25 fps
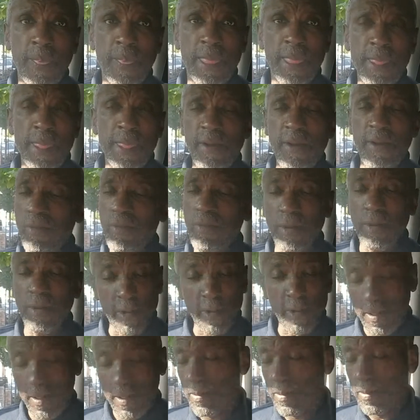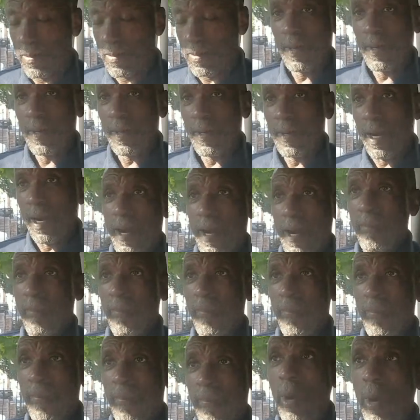They haven't got a clue.
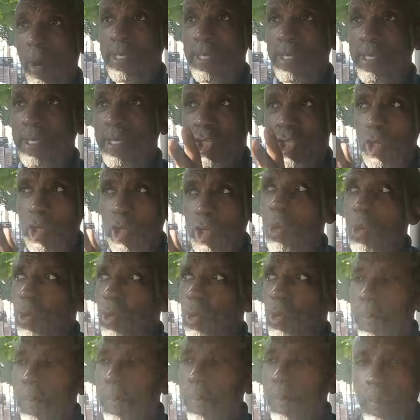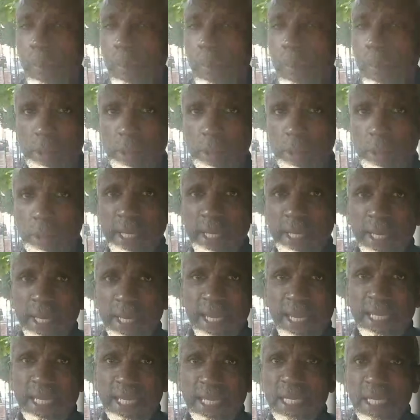What they show you on a board
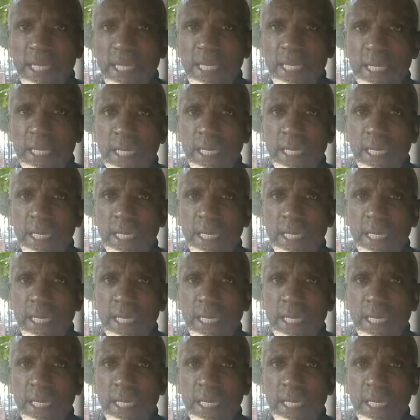in a